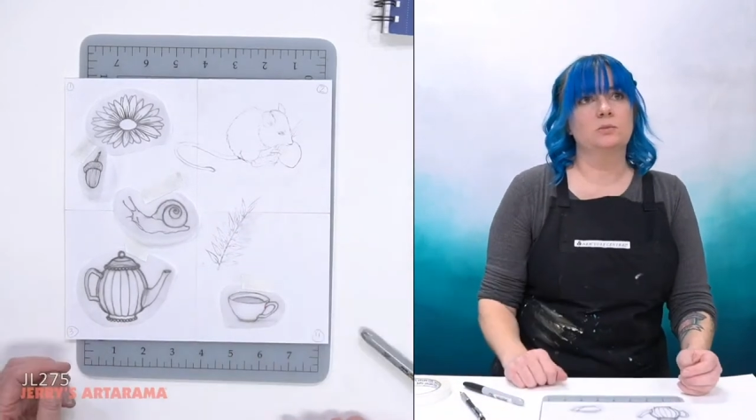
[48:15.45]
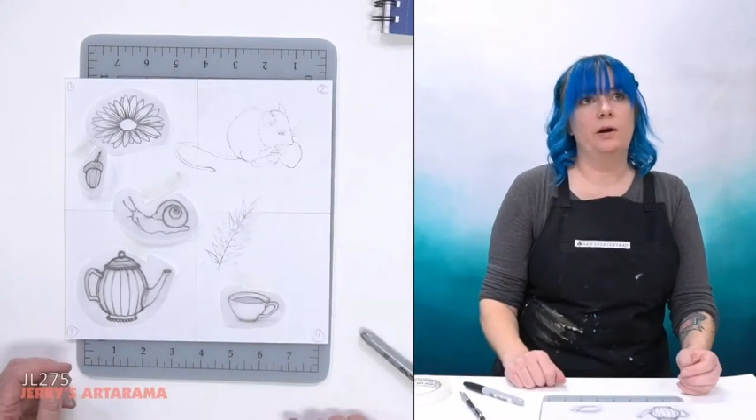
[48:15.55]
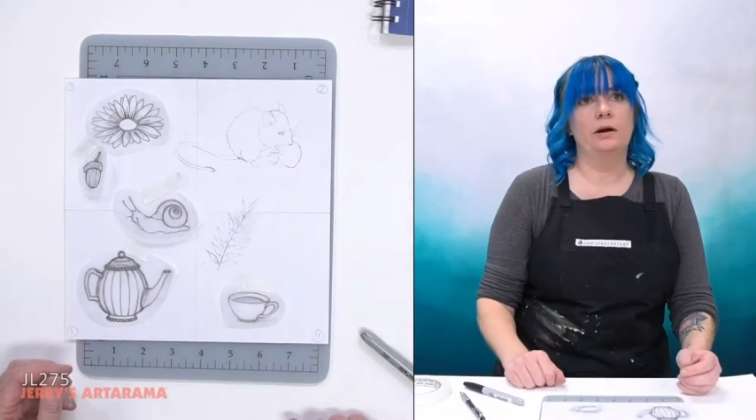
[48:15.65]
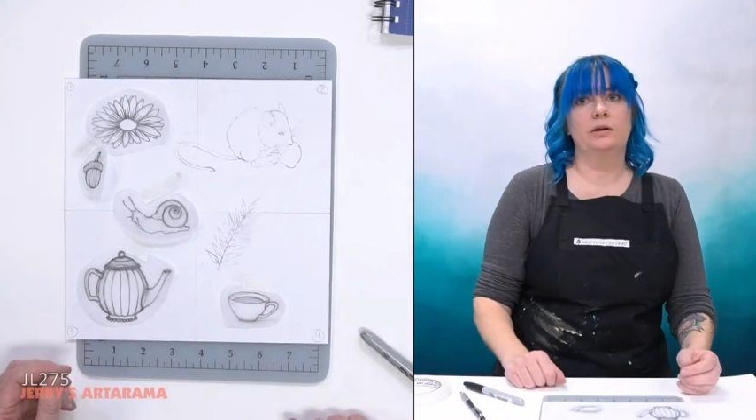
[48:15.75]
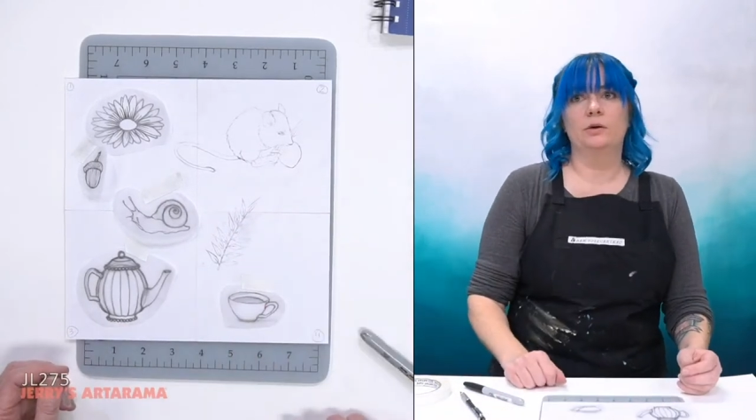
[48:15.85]

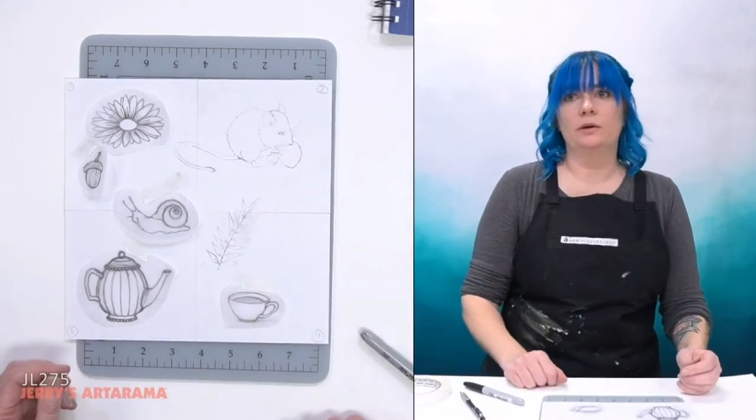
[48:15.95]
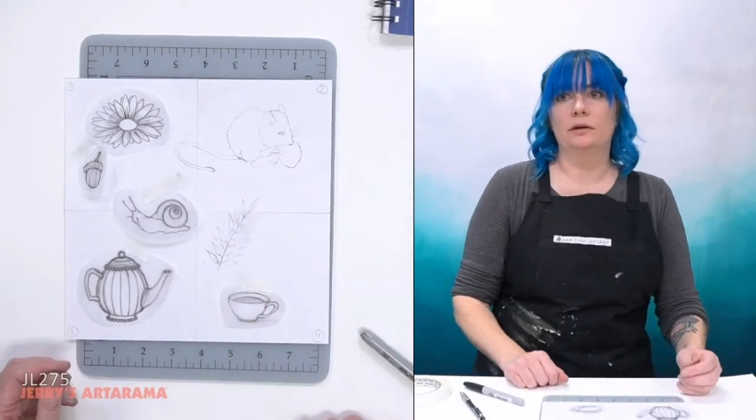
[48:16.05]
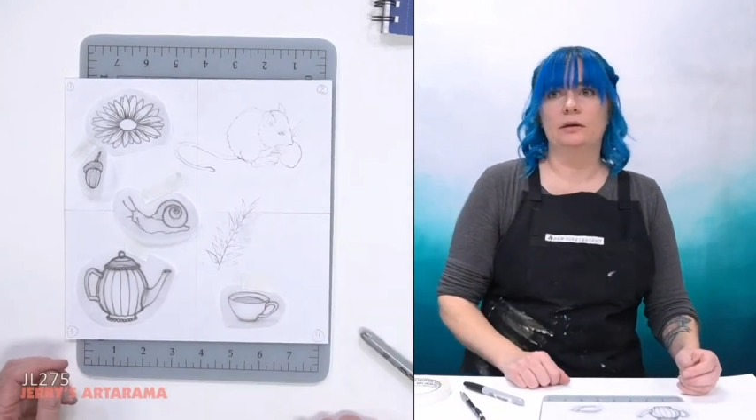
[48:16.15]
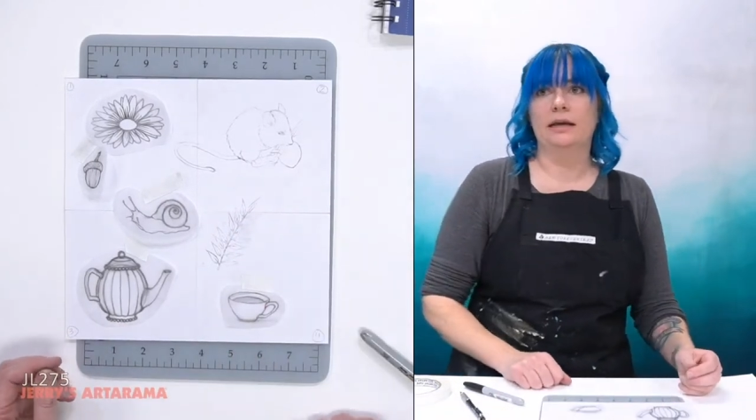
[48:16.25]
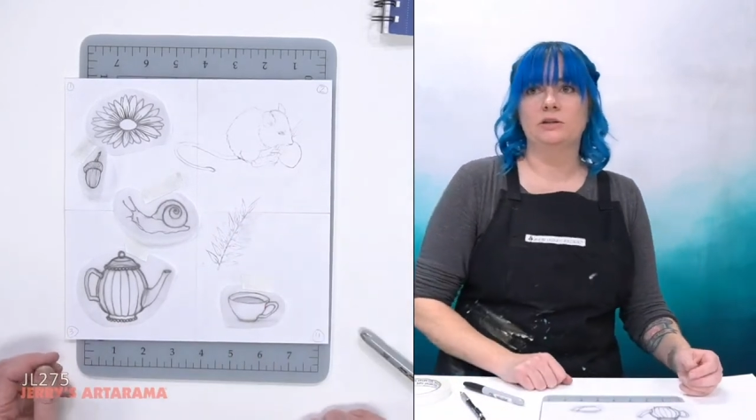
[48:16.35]
where you
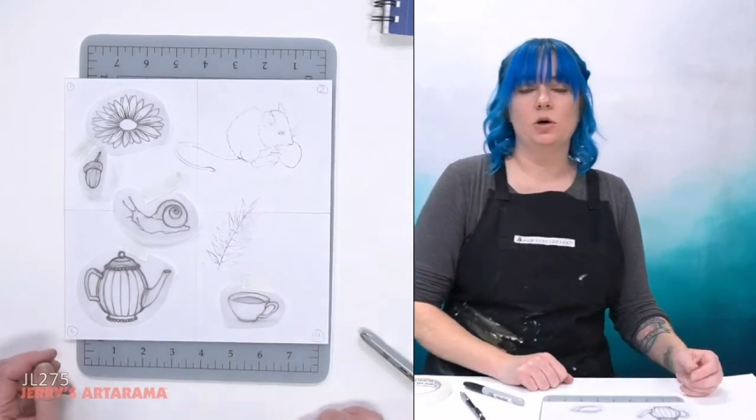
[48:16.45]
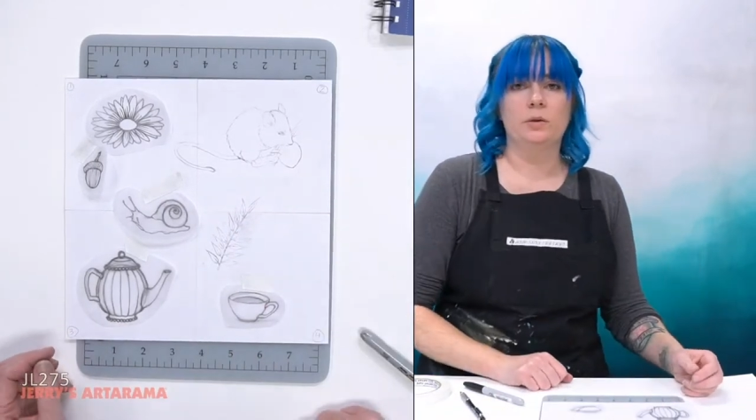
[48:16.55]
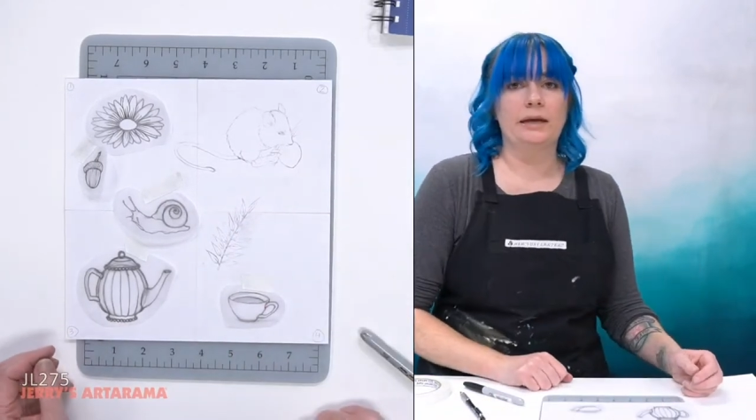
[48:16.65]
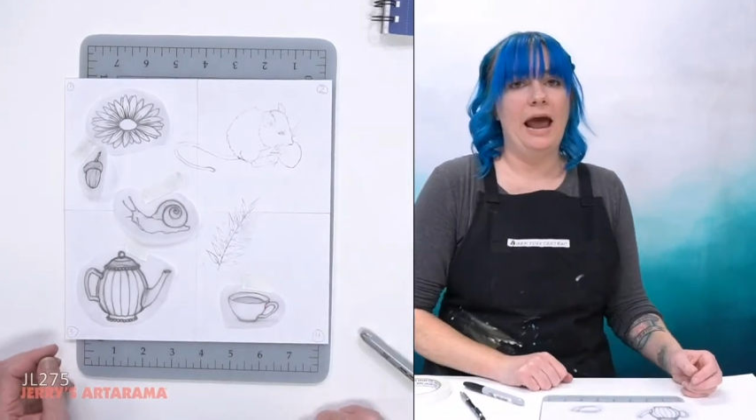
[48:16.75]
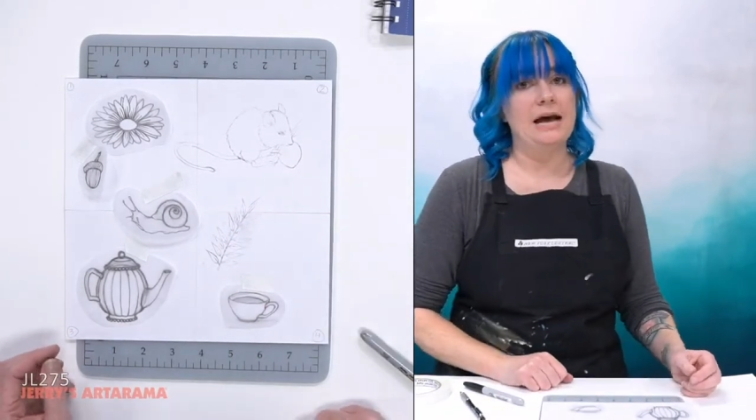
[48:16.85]
can like
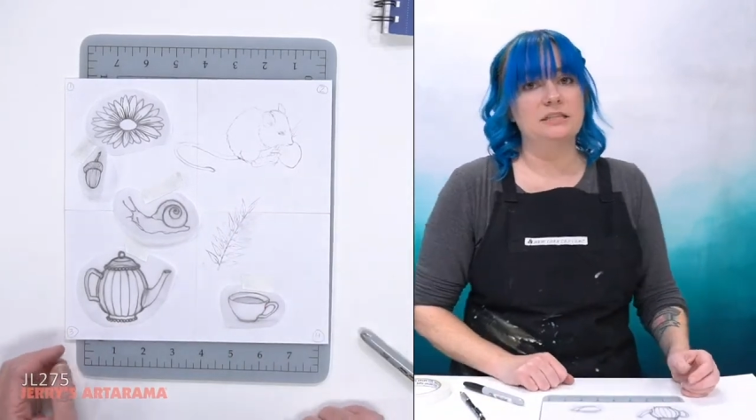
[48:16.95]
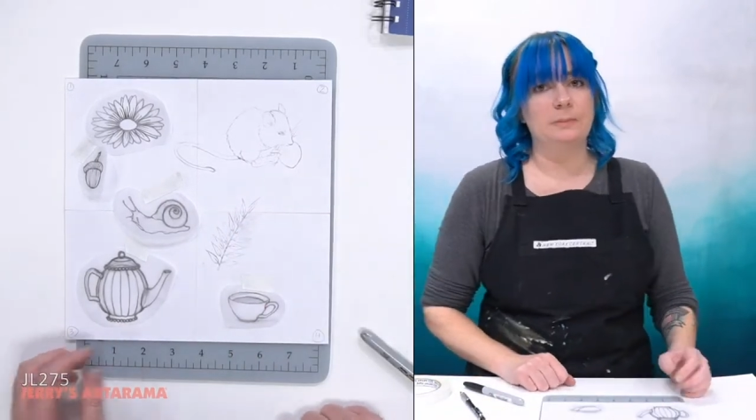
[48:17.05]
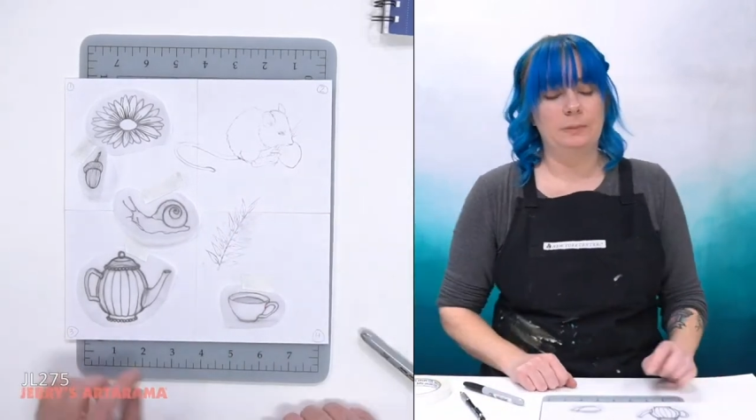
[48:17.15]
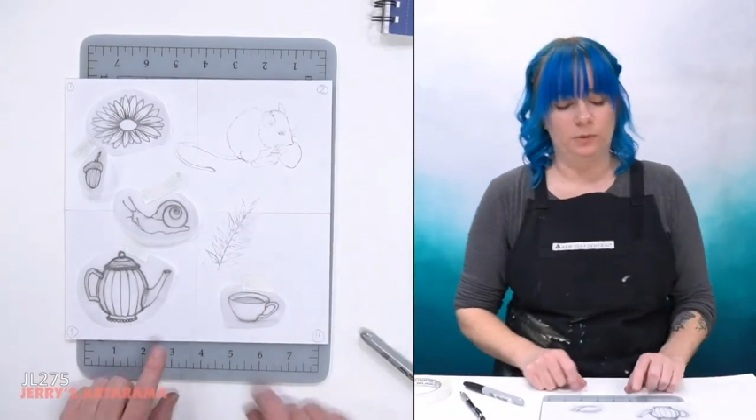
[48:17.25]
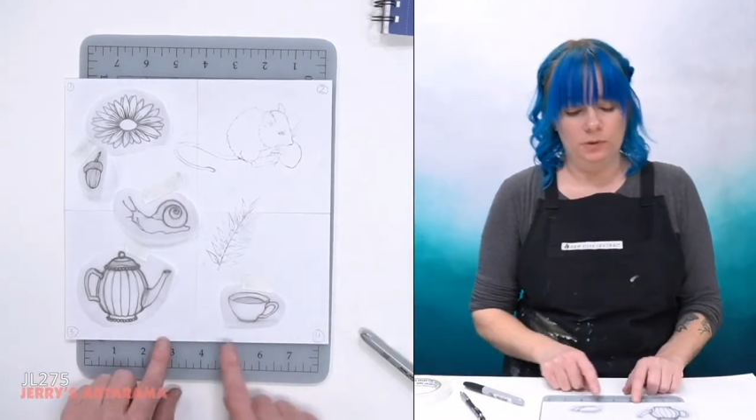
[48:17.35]
totally ask
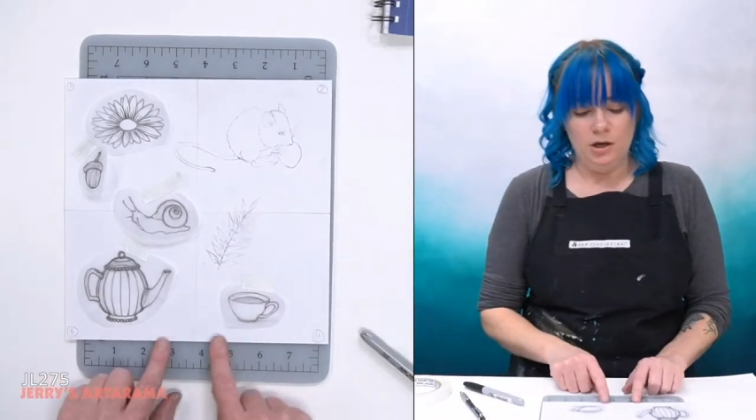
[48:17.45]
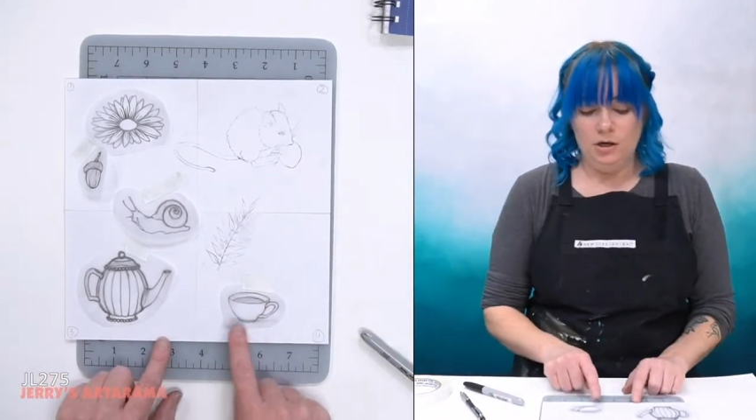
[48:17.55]
people.